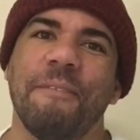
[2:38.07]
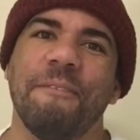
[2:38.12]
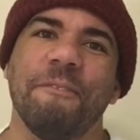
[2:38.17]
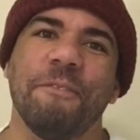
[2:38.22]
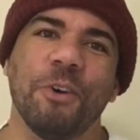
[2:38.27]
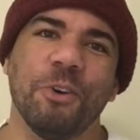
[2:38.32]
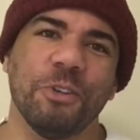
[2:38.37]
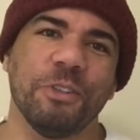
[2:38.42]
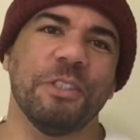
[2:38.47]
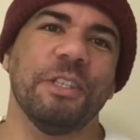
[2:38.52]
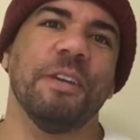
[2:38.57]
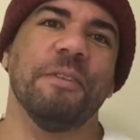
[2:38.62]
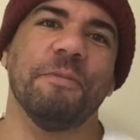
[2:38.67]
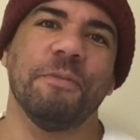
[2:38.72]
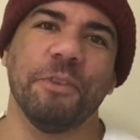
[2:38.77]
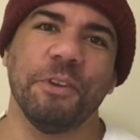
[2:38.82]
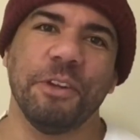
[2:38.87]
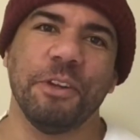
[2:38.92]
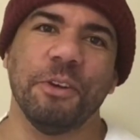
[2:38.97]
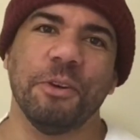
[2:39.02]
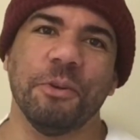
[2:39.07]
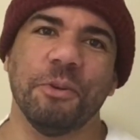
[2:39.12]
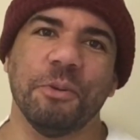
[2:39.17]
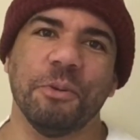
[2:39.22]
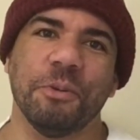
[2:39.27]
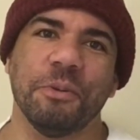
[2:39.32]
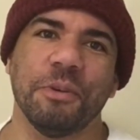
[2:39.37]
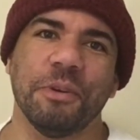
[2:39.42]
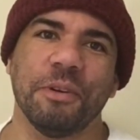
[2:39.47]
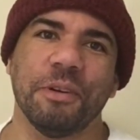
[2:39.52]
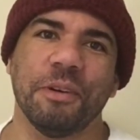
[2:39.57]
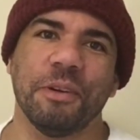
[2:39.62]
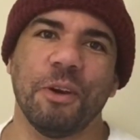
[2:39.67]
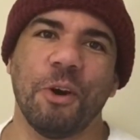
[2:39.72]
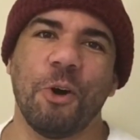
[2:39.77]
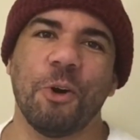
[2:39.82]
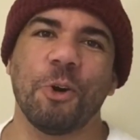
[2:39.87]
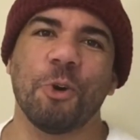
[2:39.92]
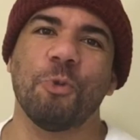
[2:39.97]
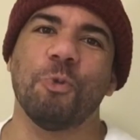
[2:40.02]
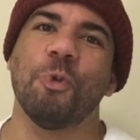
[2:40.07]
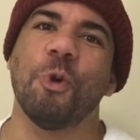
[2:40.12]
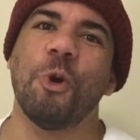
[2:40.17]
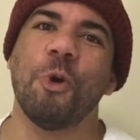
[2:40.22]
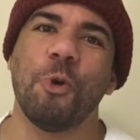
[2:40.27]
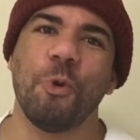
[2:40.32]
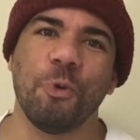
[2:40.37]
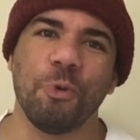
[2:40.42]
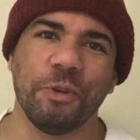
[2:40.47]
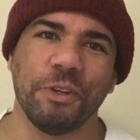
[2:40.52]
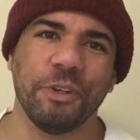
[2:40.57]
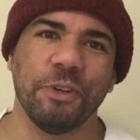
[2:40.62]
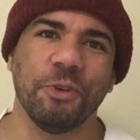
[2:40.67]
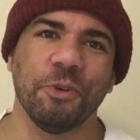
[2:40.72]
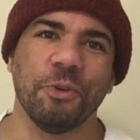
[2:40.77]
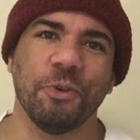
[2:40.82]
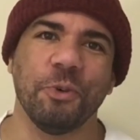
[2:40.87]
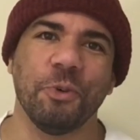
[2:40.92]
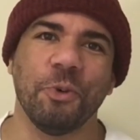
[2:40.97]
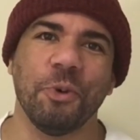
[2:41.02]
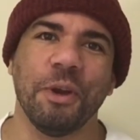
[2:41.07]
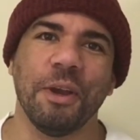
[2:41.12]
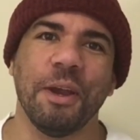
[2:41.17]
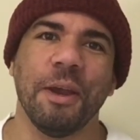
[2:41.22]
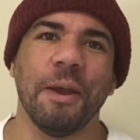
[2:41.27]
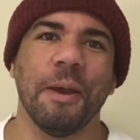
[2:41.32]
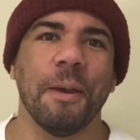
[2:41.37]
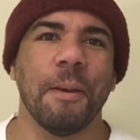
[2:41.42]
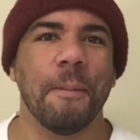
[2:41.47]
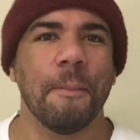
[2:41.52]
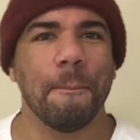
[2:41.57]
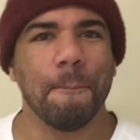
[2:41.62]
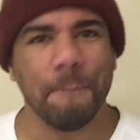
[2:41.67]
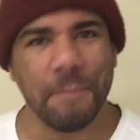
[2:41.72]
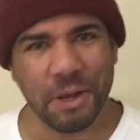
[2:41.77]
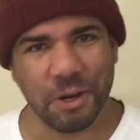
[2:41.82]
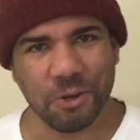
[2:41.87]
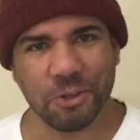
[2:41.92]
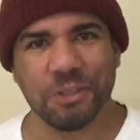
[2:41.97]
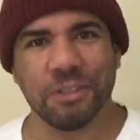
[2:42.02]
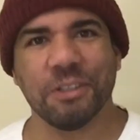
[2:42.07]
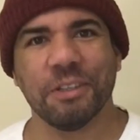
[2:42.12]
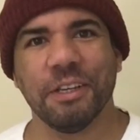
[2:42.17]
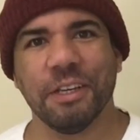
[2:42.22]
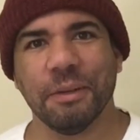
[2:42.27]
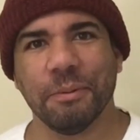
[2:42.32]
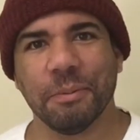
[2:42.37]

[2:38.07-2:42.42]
first tip for you on a road to better sleep